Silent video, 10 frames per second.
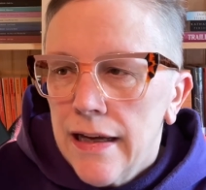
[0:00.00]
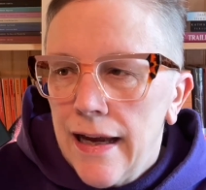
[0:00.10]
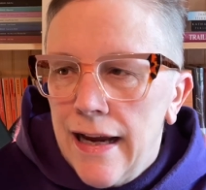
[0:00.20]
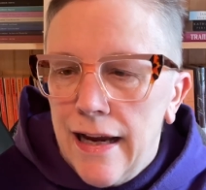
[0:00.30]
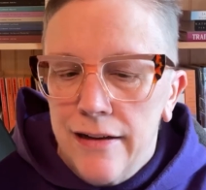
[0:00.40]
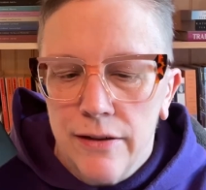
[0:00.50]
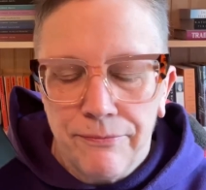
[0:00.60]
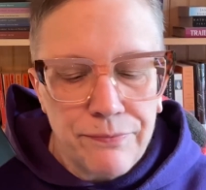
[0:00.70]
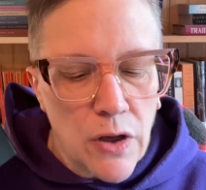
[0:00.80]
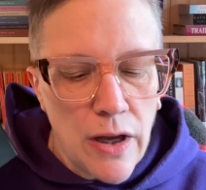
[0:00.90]
And
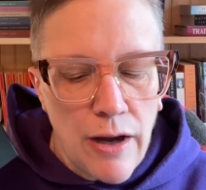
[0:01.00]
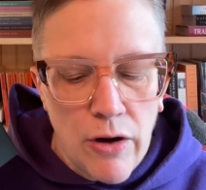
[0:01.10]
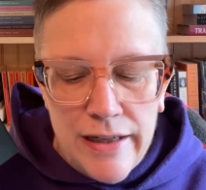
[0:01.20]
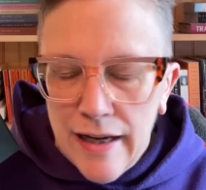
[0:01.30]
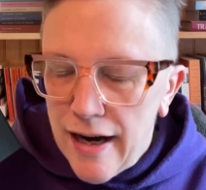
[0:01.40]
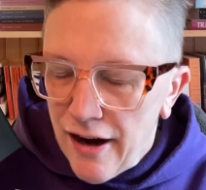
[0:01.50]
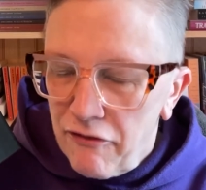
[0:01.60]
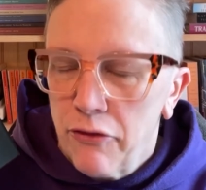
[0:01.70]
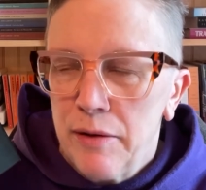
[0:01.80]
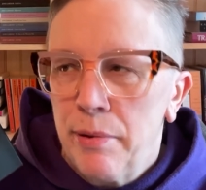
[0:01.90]
on
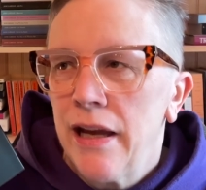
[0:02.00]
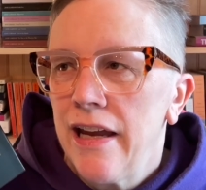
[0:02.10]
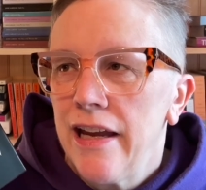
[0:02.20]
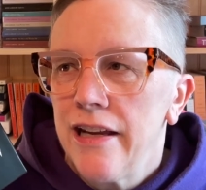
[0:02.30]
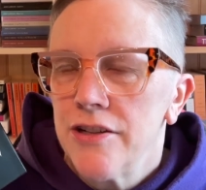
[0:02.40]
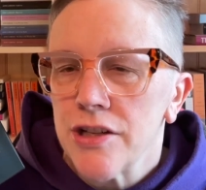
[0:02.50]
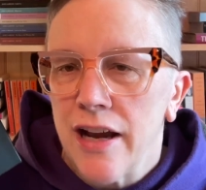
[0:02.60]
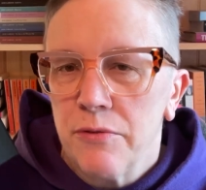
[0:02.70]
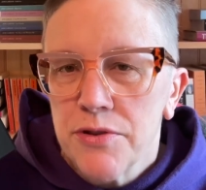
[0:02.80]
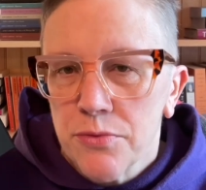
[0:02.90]
every page,
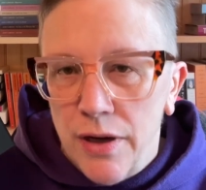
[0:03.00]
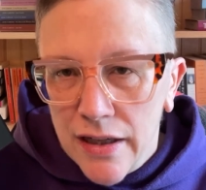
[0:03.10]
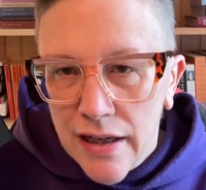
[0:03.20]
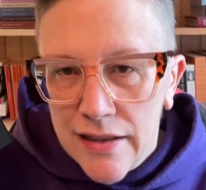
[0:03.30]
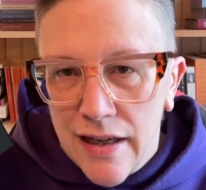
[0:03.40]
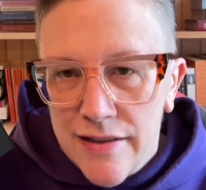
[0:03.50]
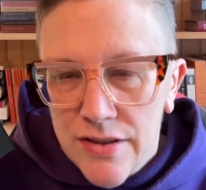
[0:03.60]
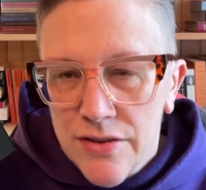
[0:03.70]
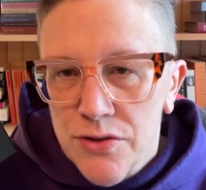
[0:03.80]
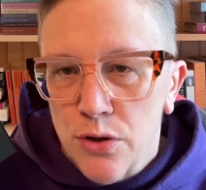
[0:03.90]
I was
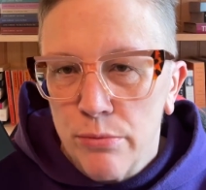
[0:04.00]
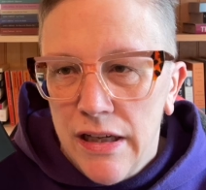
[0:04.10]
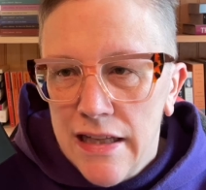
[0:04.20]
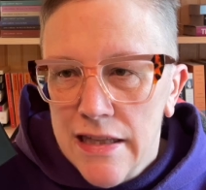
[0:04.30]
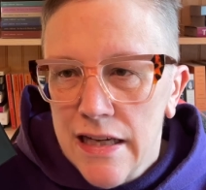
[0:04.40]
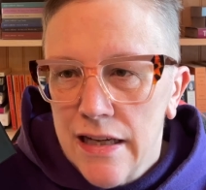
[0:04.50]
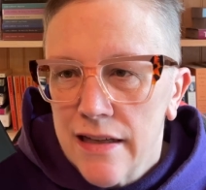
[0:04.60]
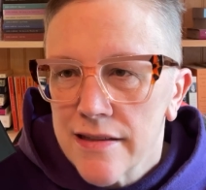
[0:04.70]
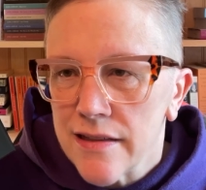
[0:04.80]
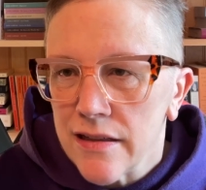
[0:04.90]
recognizing so many
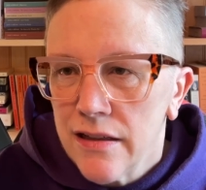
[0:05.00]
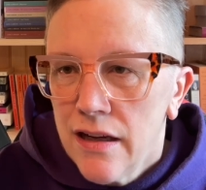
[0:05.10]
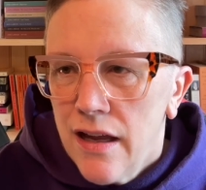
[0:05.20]
things and